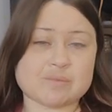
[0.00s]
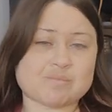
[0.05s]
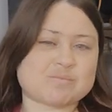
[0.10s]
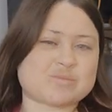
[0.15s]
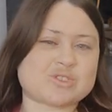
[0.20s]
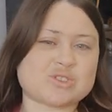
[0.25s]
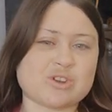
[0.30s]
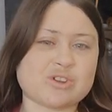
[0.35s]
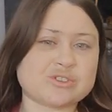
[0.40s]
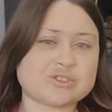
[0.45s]

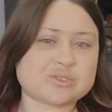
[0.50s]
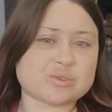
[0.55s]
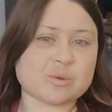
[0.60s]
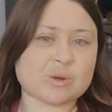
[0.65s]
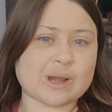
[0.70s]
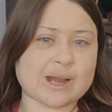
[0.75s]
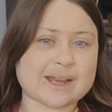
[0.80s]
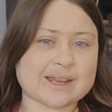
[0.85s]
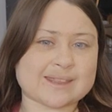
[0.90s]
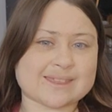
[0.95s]
Salt
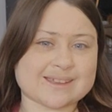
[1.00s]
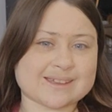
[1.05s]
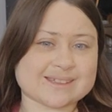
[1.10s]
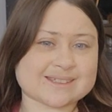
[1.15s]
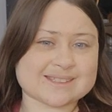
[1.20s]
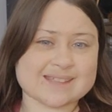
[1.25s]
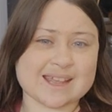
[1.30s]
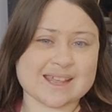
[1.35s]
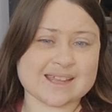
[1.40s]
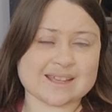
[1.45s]
or anything
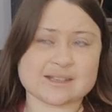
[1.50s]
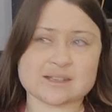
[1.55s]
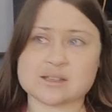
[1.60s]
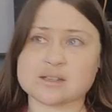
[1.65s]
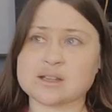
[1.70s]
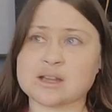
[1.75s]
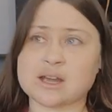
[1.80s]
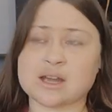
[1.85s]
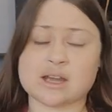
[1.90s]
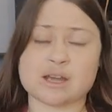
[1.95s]
sand.
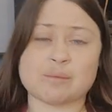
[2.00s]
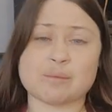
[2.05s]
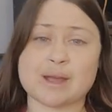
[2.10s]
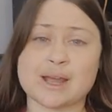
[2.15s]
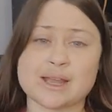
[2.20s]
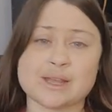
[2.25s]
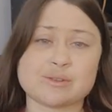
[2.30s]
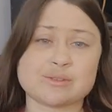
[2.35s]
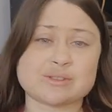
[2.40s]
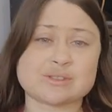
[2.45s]

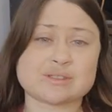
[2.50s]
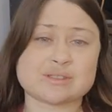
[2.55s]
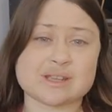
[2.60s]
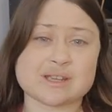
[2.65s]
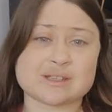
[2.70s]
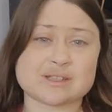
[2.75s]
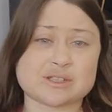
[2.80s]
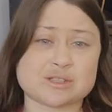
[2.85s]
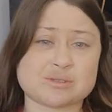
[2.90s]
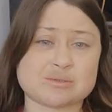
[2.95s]
I
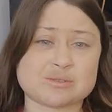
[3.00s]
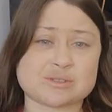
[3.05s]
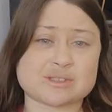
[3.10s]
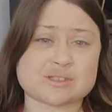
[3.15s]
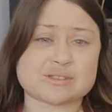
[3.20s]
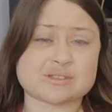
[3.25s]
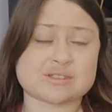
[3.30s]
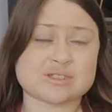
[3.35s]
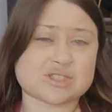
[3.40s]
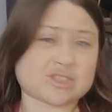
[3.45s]
like to
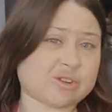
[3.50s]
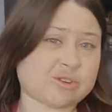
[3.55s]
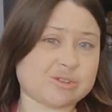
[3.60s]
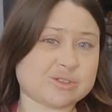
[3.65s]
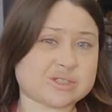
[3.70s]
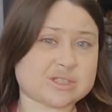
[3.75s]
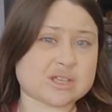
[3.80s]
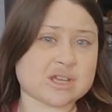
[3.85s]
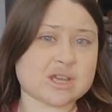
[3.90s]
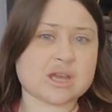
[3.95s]
use
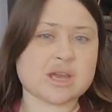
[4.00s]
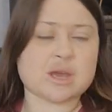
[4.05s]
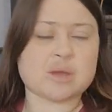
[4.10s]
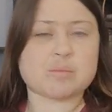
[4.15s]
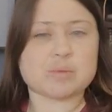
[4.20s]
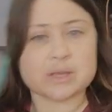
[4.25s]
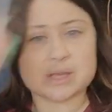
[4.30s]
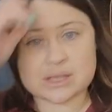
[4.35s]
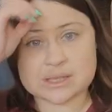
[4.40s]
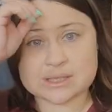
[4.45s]
salt
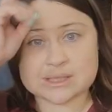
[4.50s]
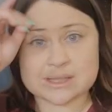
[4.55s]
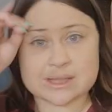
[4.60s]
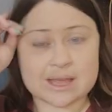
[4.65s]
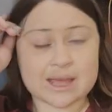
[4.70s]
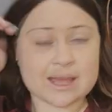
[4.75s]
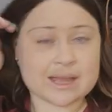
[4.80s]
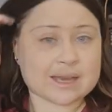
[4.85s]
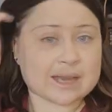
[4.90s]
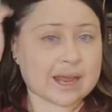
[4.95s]
because
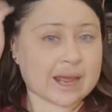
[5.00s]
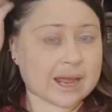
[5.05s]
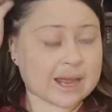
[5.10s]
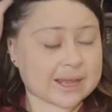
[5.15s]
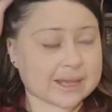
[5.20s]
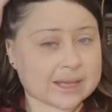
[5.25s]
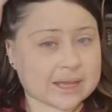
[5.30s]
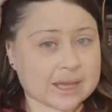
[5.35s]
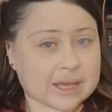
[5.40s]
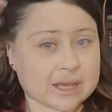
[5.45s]
then I
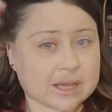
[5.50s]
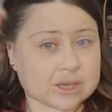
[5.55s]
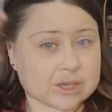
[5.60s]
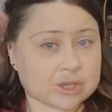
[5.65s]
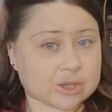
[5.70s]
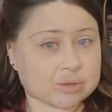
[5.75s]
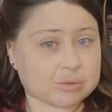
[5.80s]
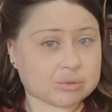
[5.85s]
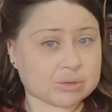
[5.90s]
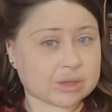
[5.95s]
can
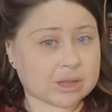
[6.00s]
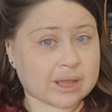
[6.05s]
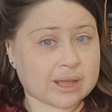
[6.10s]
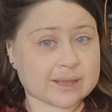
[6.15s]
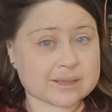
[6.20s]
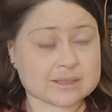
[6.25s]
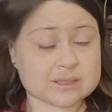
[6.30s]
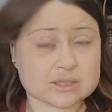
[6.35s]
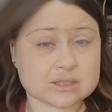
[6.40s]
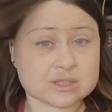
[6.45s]

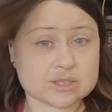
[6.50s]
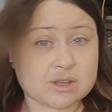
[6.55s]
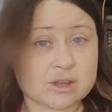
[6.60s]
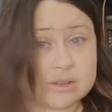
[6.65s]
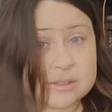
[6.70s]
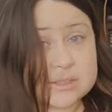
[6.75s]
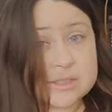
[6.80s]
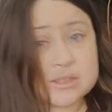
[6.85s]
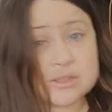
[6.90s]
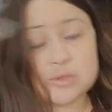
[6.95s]
utilize the
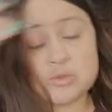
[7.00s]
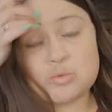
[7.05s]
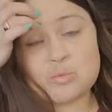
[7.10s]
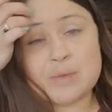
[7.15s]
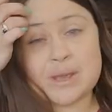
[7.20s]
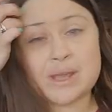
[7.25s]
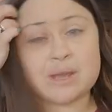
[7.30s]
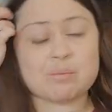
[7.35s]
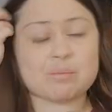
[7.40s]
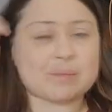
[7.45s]
salt to
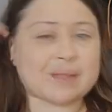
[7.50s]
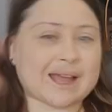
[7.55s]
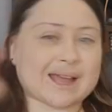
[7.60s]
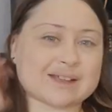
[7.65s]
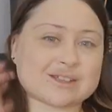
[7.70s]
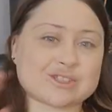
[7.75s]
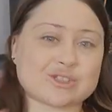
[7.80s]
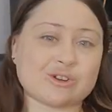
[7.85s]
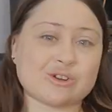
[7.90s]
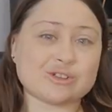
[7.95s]
make black
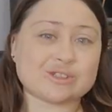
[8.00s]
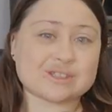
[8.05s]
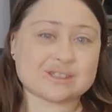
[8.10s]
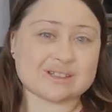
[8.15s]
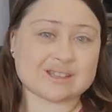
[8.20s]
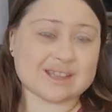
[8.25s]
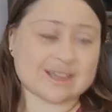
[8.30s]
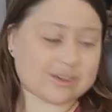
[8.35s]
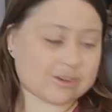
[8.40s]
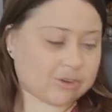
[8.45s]
salt
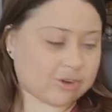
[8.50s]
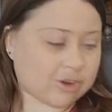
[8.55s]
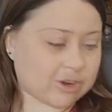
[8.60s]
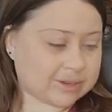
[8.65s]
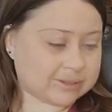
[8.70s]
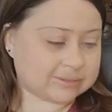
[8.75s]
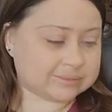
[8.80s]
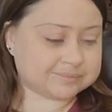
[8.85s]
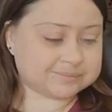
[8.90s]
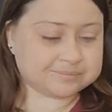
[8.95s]
later
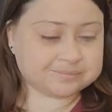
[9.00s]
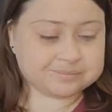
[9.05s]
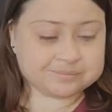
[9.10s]
on.